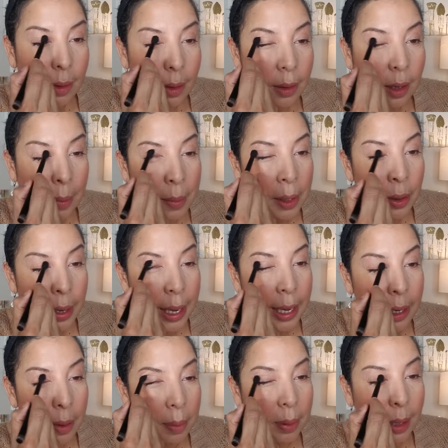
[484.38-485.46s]
So I'm going to go ahead
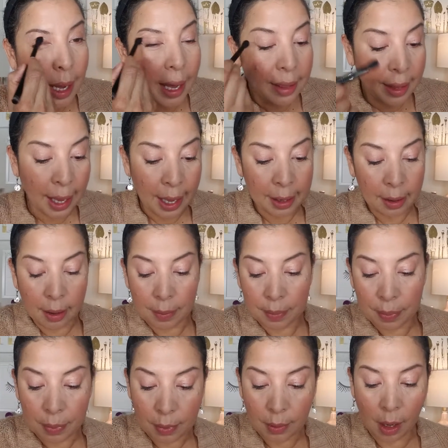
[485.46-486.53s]
and apply that
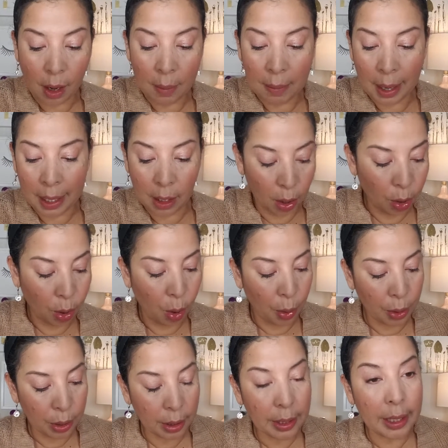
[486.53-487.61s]
on my
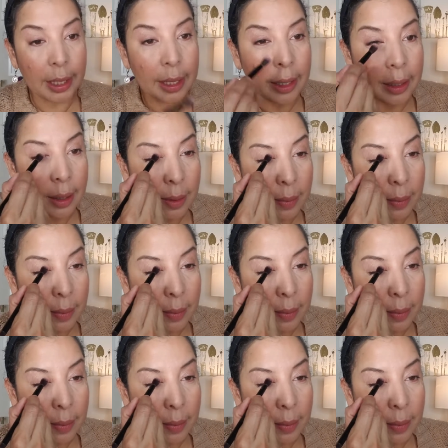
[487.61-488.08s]
lower lid.